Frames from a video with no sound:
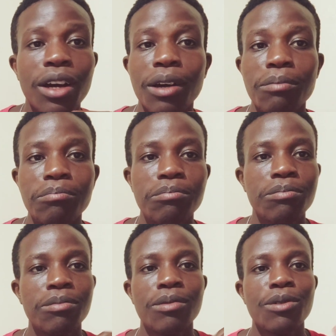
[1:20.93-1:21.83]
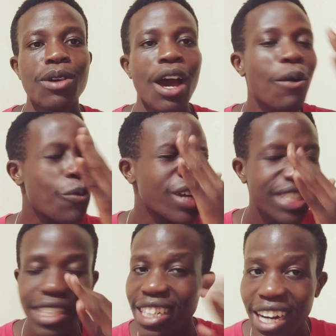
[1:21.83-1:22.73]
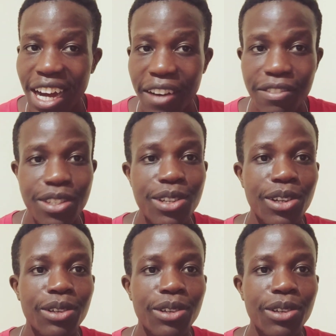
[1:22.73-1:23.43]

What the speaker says: are witchcrafts.